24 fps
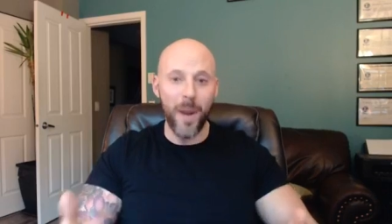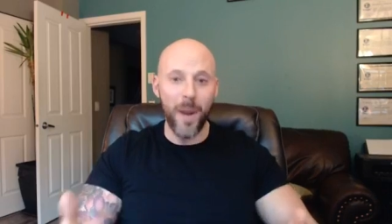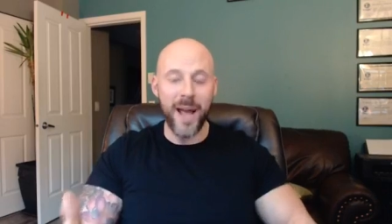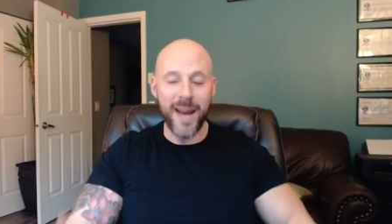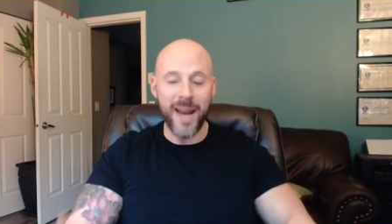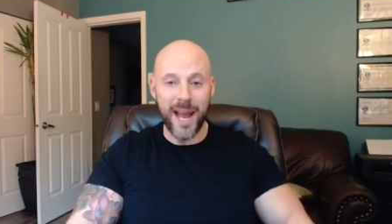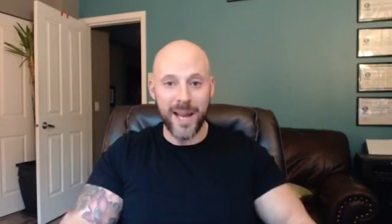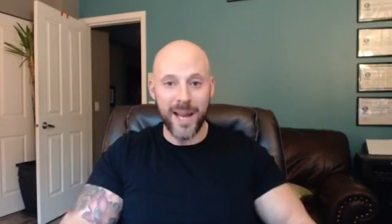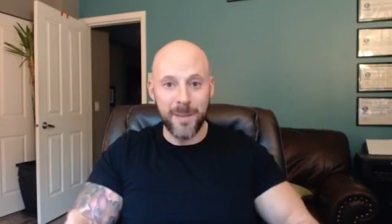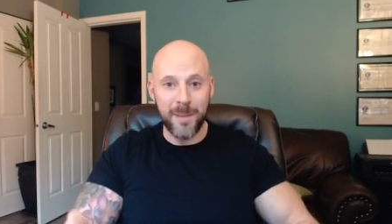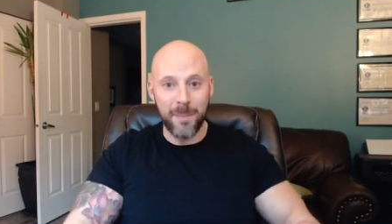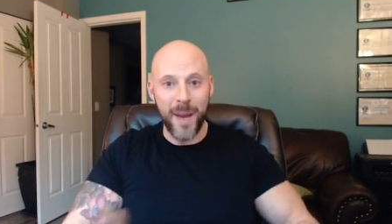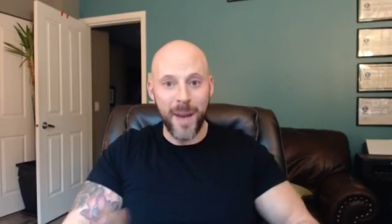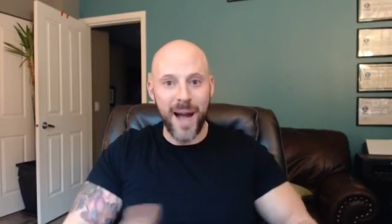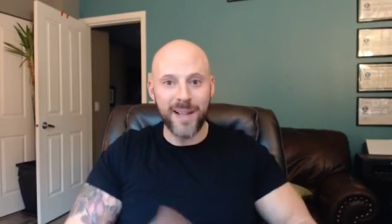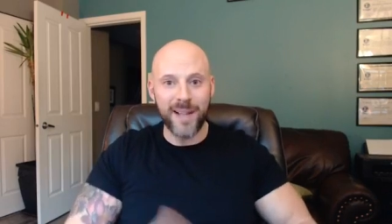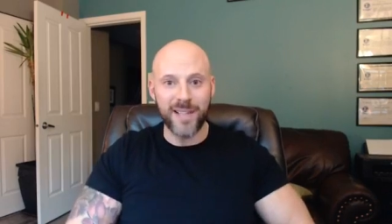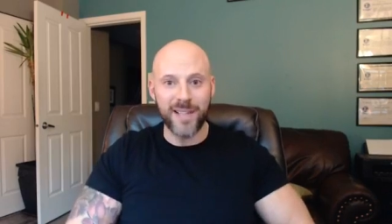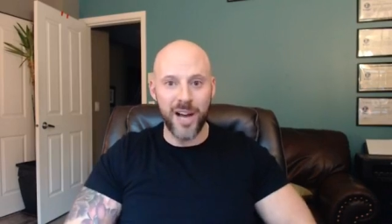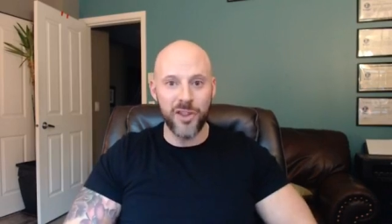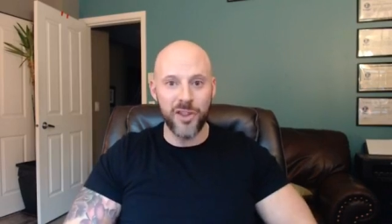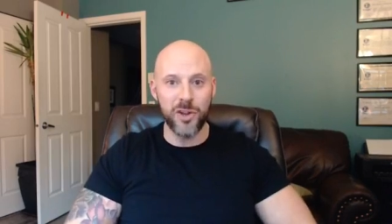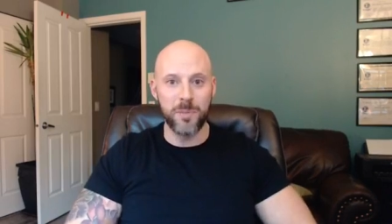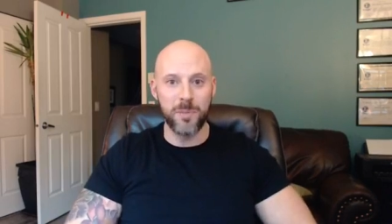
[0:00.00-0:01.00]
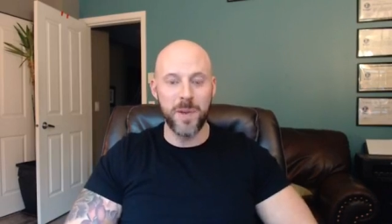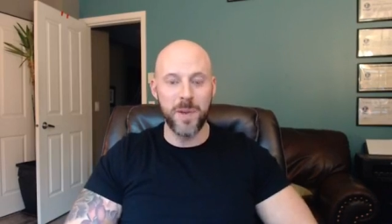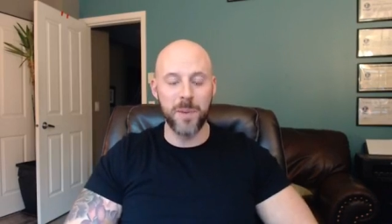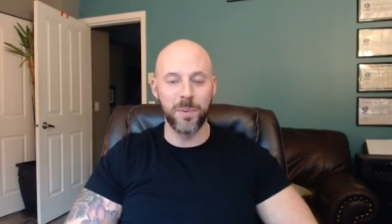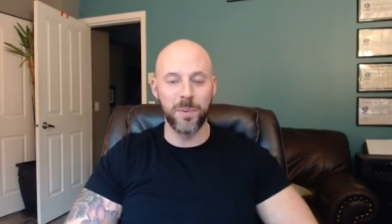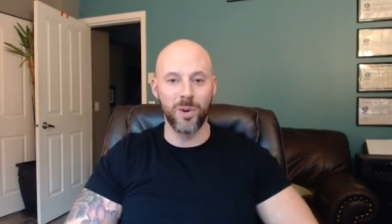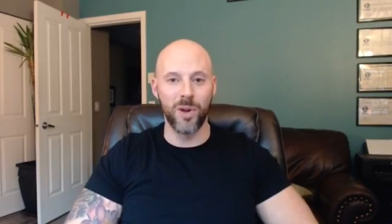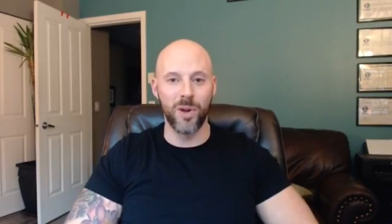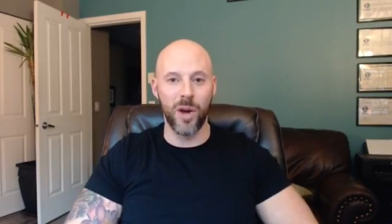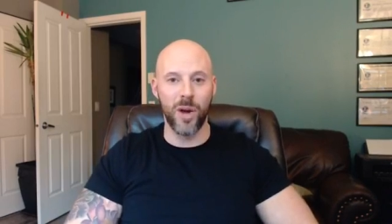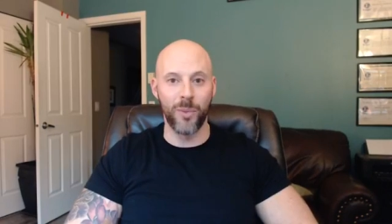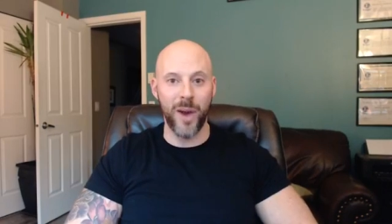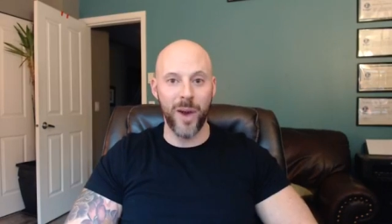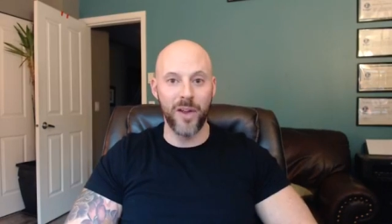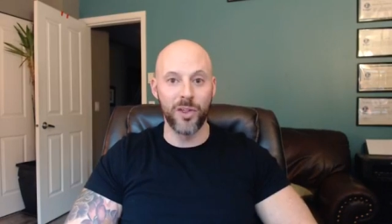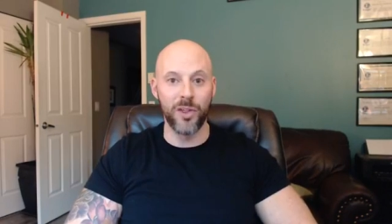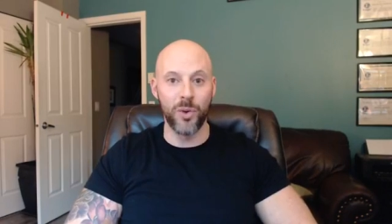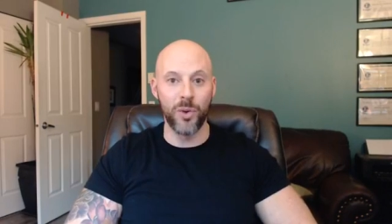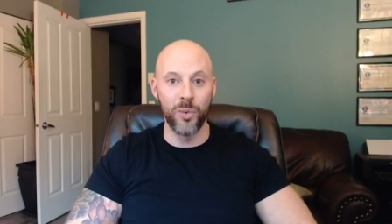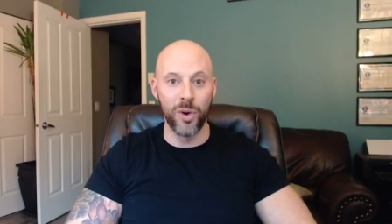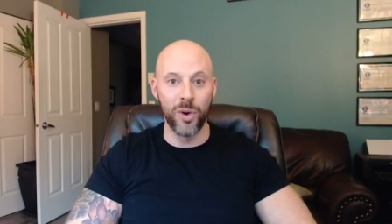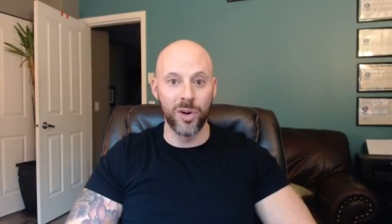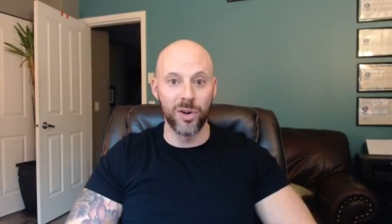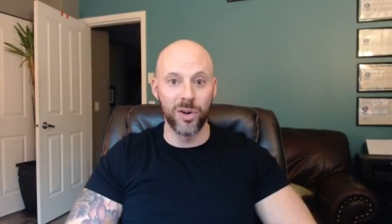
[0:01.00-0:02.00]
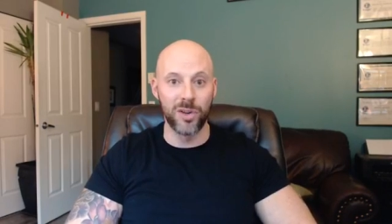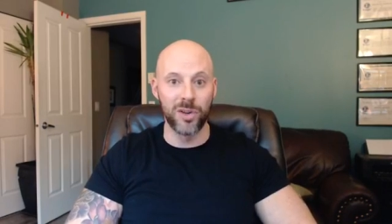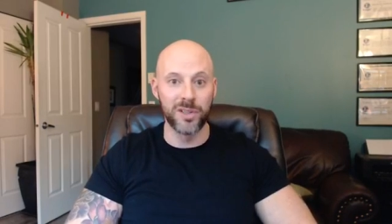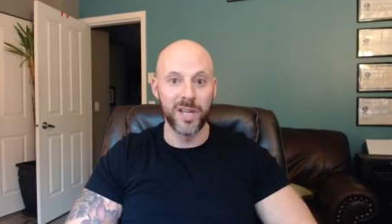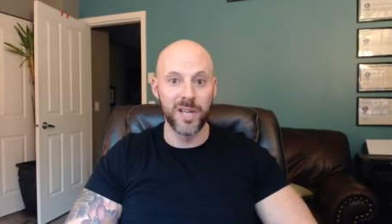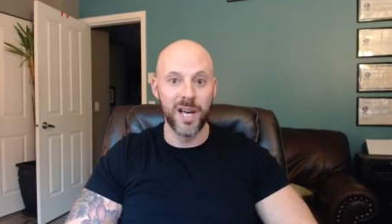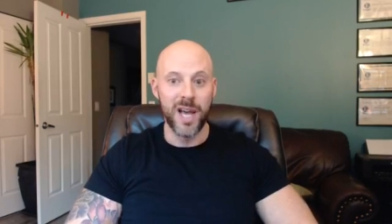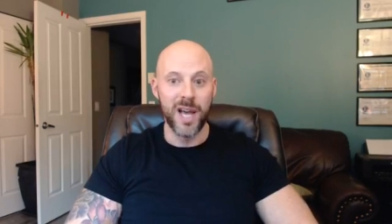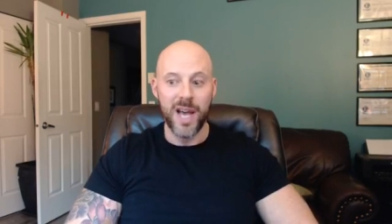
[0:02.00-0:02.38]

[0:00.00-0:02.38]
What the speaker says: and impact other people around the world